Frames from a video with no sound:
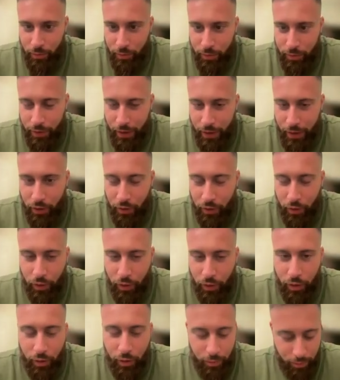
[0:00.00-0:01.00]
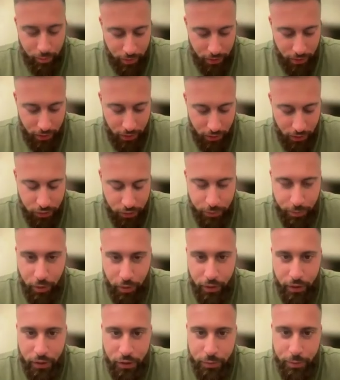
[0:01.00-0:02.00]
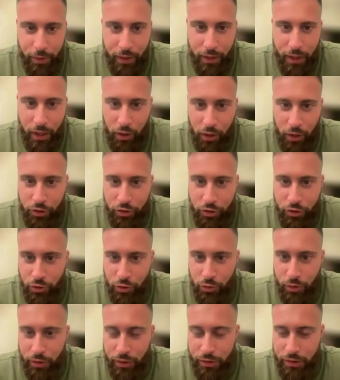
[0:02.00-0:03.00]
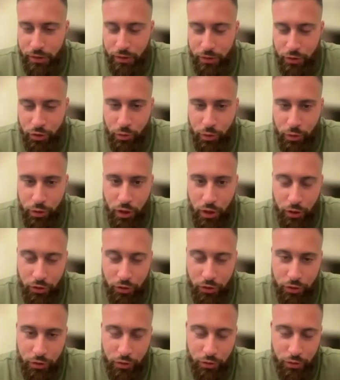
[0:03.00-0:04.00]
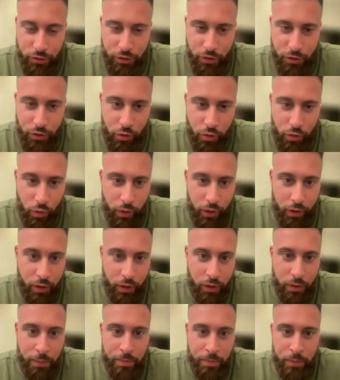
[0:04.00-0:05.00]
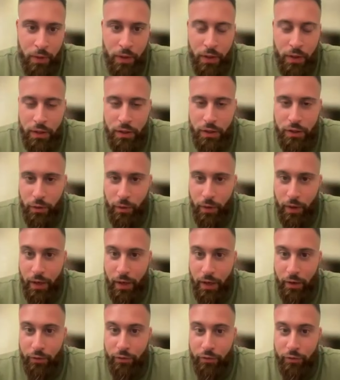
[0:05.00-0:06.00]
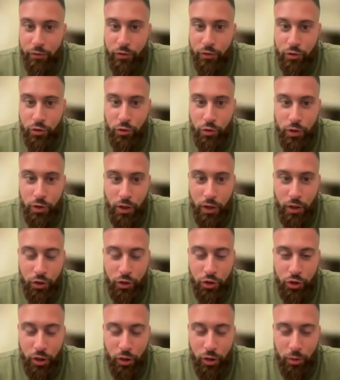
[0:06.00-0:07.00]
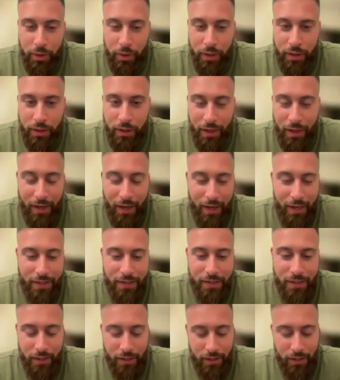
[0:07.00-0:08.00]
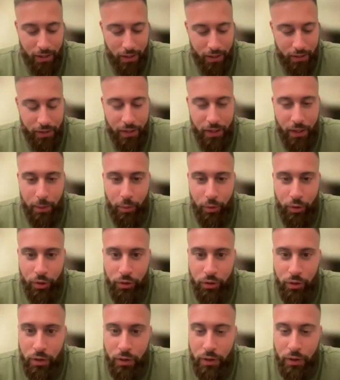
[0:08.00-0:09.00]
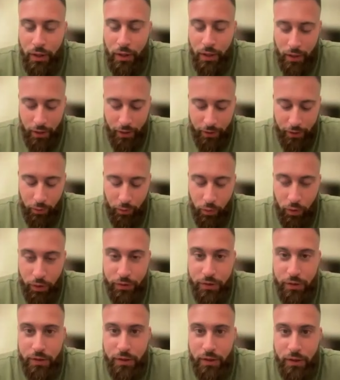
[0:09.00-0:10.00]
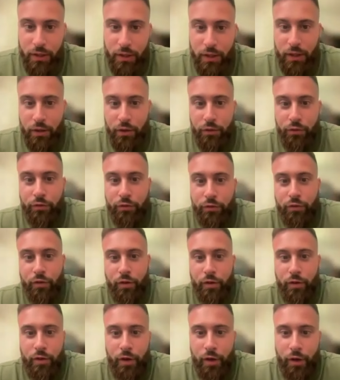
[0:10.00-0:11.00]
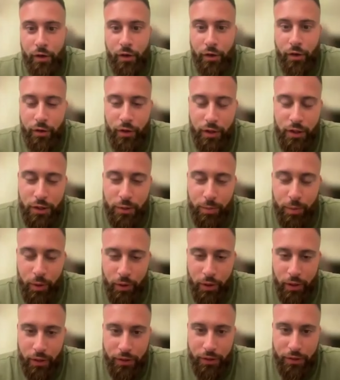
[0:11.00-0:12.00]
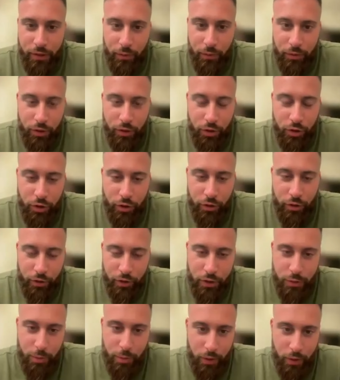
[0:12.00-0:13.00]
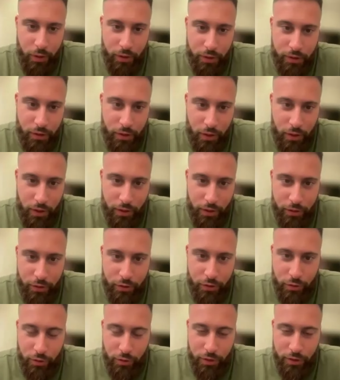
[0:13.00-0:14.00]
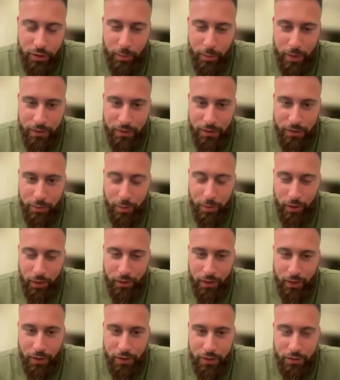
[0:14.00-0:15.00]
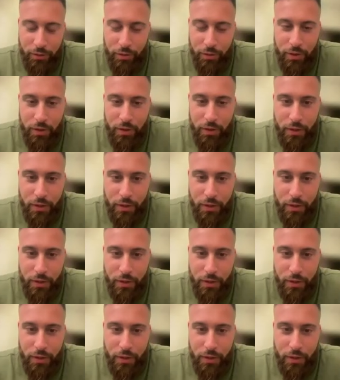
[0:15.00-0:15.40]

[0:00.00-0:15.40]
that are being experienced by college students, the Jewish college students in New York. So I have two young gentlemen, Isaac and Gabriel, and they wanted to give their experience. They wanted to share their experience on the Soothing Semantics podcast. So,